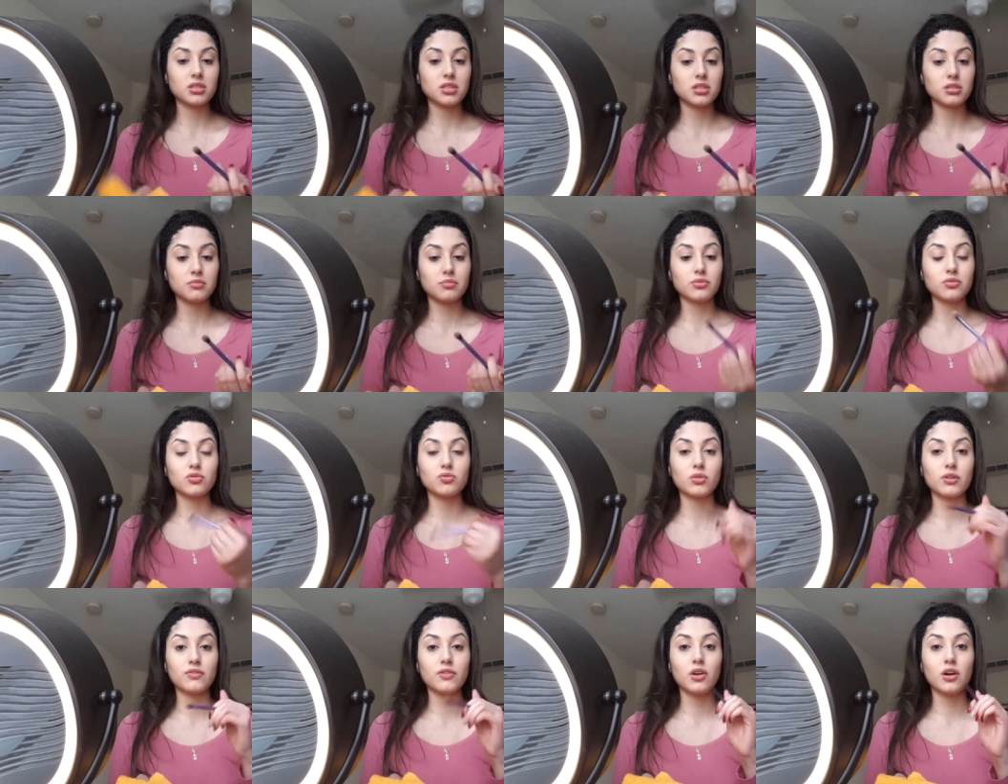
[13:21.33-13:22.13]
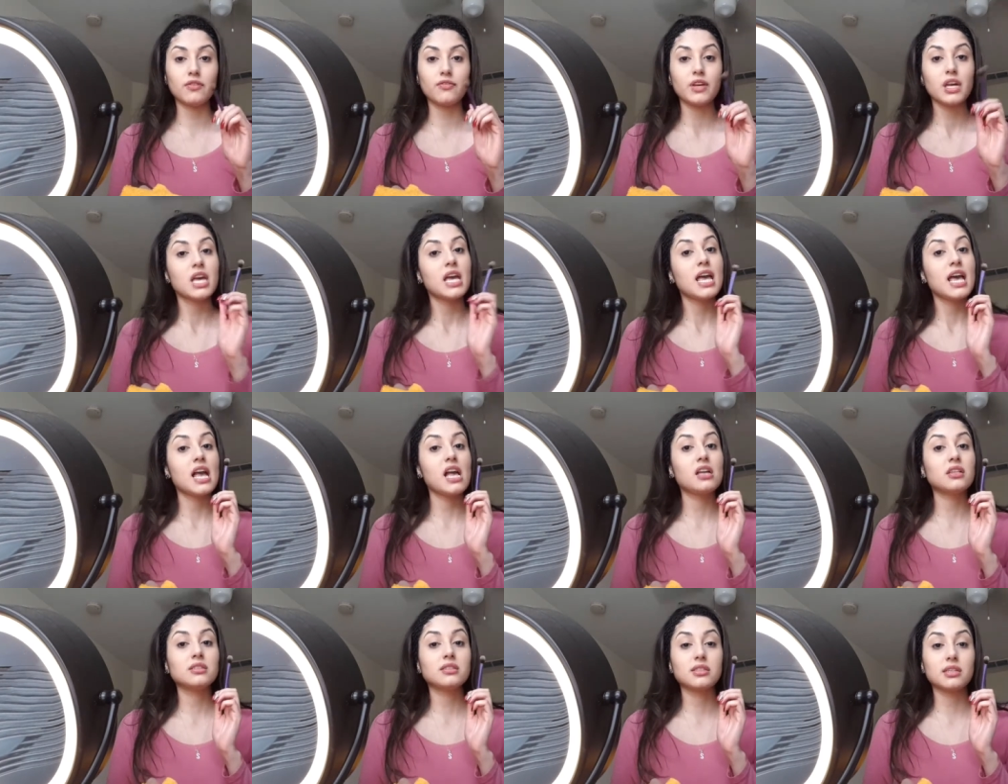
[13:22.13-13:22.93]
simple swerve it off,
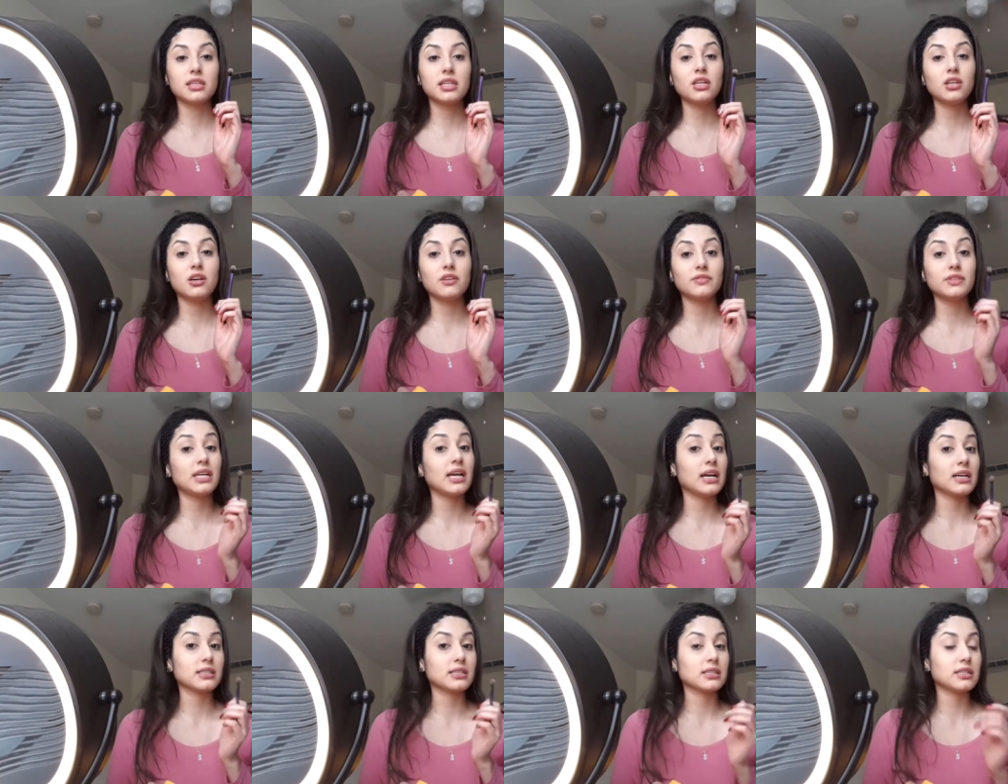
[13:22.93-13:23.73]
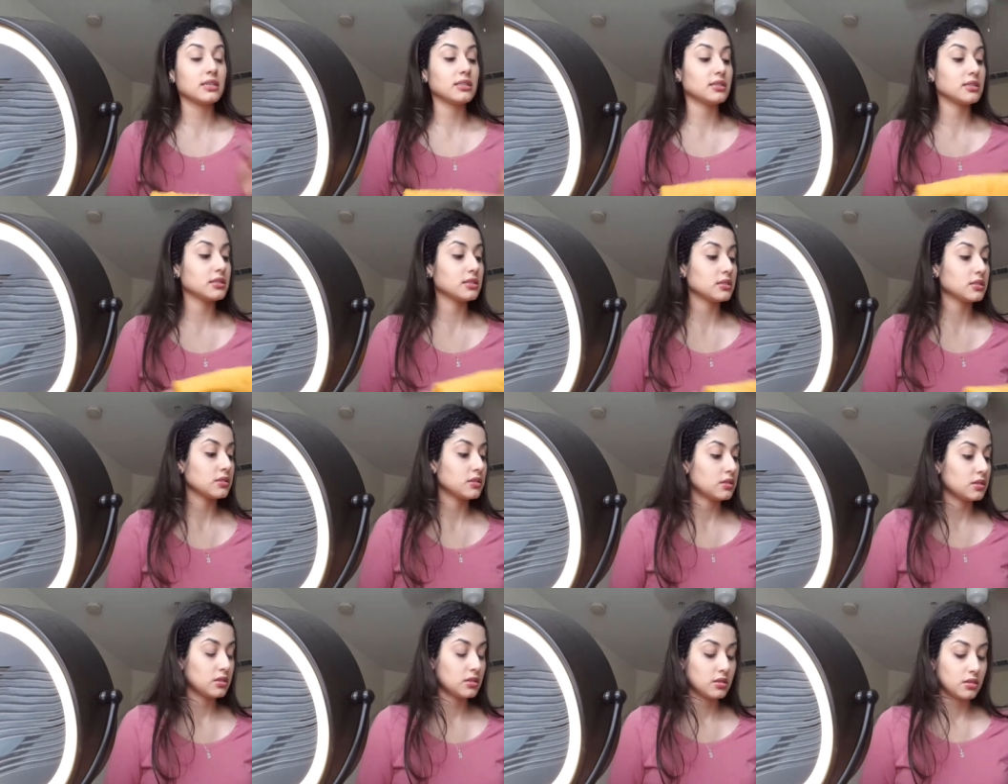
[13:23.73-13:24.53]
and to clean off the excess
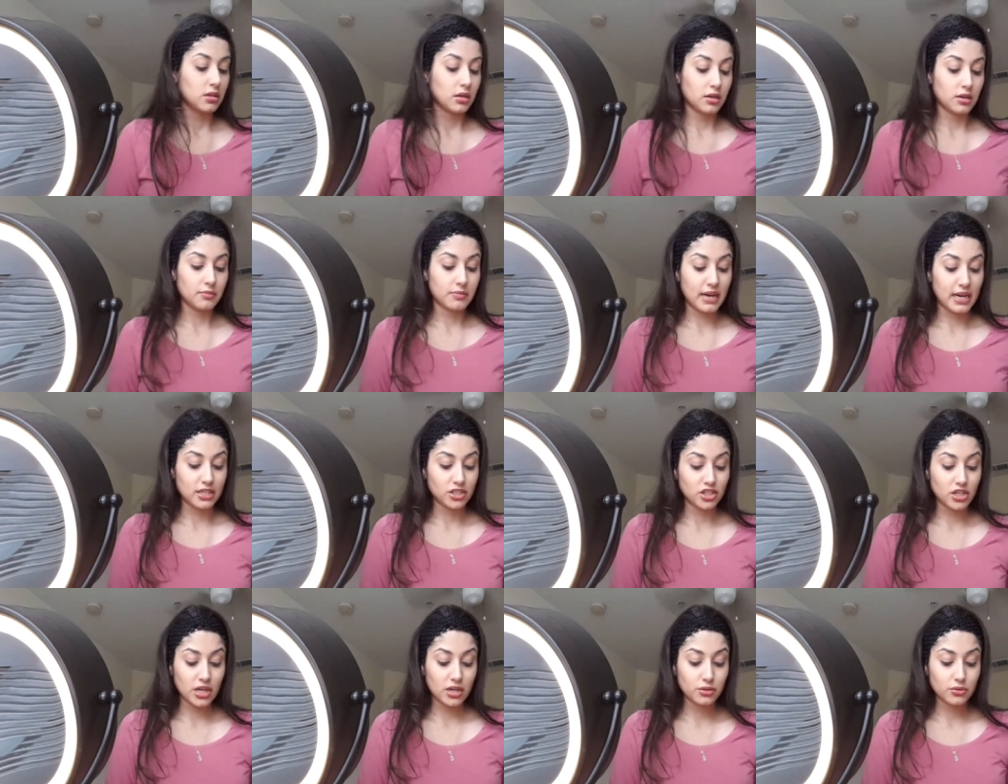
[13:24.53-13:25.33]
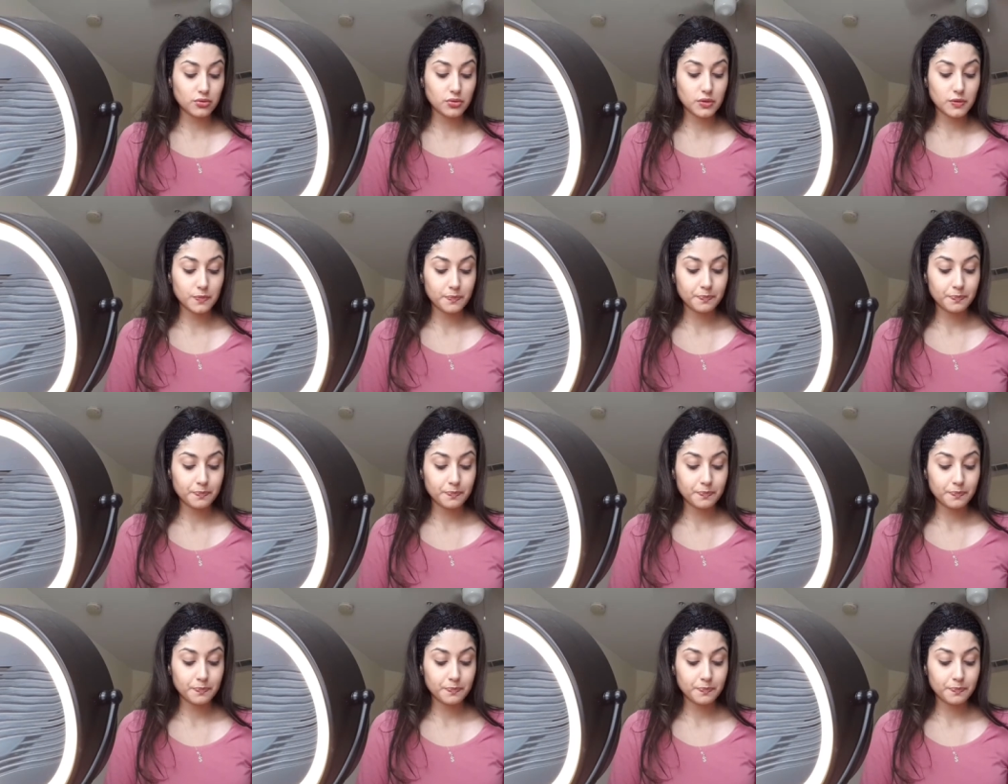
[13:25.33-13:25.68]
eyeshadows.